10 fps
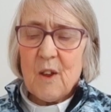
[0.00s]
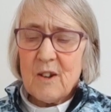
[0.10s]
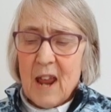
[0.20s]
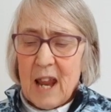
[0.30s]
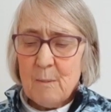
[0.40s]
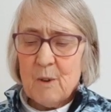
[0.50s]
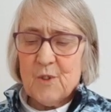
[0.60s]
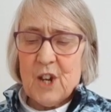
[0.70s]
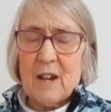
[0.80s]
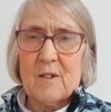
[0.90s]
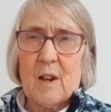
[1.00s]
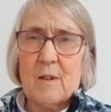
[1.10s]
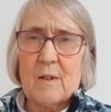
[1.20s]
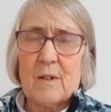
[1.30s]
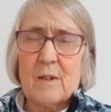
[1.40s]
name of
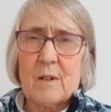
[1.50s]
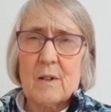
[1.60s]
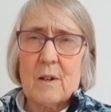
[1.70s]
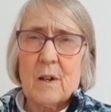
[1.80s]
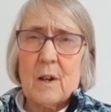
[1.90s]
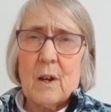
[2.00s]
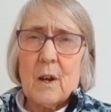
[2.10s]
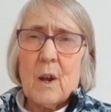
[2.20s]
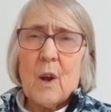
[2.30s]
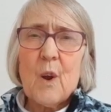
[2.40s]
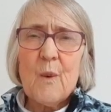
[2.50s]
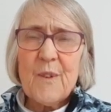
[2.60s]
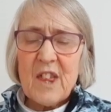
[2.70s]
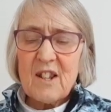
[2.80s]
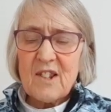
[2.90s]
Jesus, who for
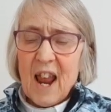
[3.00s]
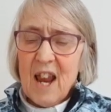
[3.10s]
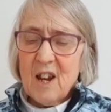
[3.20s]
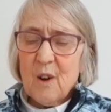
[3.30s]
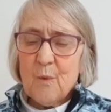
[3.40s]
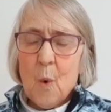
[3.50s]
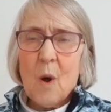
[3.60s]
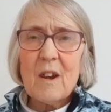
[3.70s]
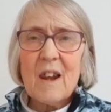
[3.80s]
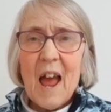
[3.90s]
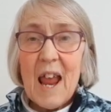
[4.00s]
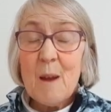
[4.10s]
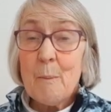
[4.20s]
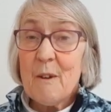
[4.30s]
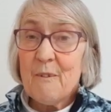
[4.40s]
the sake of what lay
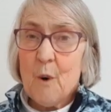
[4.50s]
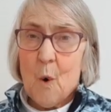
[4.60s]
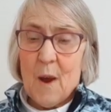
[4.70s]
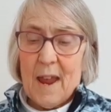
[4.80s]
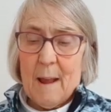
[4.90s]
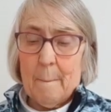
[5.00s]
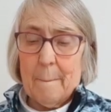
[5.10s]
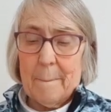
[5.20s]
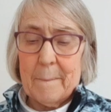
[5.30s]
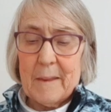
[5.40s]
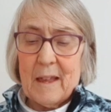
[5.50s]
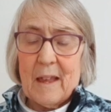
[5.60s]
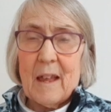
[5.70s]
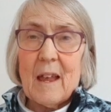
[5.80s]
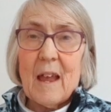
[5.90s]
before him
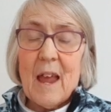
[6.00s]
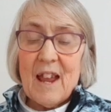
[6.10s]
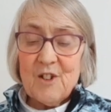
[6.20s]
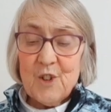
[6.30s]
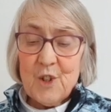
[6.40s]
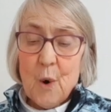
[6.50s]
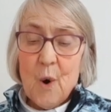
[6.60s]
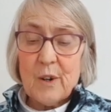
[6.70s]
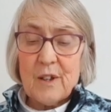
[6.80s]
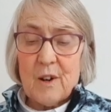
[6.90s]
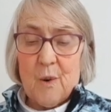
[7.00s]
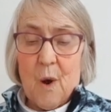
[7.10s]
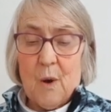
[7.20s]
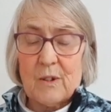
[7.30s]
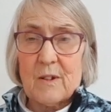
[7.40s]
endured the
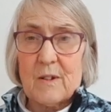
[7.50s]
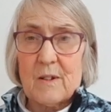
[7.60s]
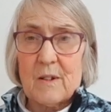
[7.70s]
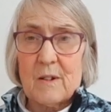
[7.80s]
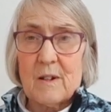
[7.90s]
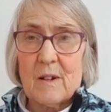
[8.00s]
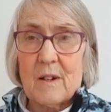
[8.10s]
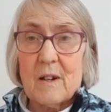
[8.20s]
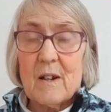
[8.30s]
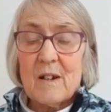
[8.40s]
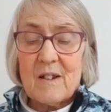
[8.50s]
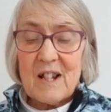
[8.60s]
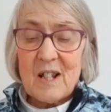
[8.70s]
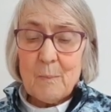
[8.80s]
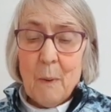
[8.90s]
cross,
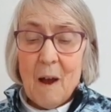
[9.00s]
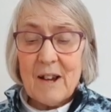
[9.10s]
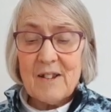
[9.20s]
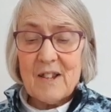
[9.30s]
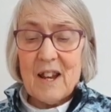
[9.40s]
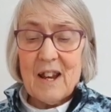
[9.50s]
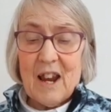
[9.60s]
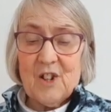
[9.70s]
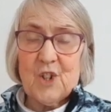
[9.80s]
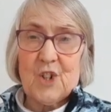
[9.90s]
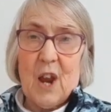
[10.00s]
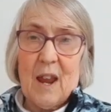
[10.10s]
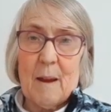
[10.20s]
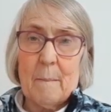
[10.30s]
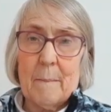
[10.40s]
despising its shame,
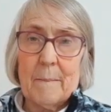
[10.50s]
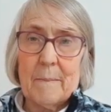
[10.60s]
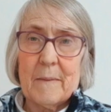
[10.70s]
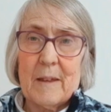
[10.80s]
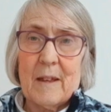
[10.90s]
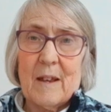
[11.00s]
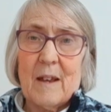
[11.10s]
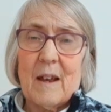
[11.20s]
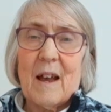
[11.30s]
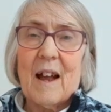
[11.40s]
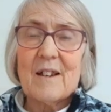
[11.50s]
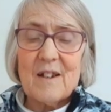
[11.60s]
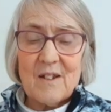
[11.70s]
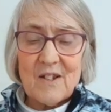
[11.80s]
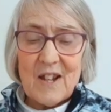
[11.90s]
and
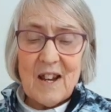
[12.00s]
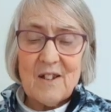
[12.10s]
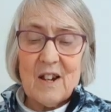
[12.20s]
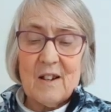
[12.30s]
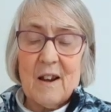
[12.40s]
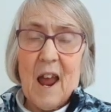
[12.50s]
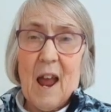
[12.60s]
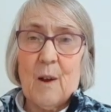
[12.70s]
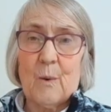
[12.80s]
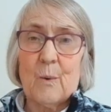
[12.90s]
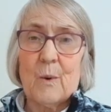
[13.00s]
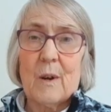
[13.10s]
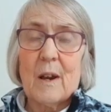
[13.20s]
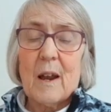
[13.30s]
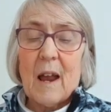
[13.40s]
is seated now
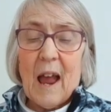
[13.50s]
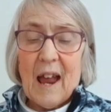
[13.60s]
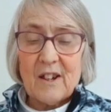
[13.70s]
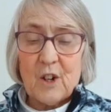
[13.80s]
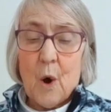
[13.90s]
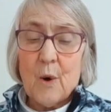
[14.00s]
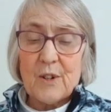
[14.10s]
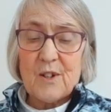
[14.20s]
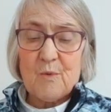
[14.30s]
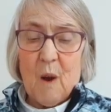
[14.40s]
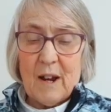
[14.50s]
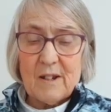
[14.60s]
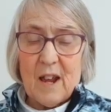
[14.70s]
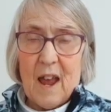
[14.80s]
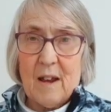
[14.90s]
at God's right
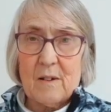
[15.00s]
hand.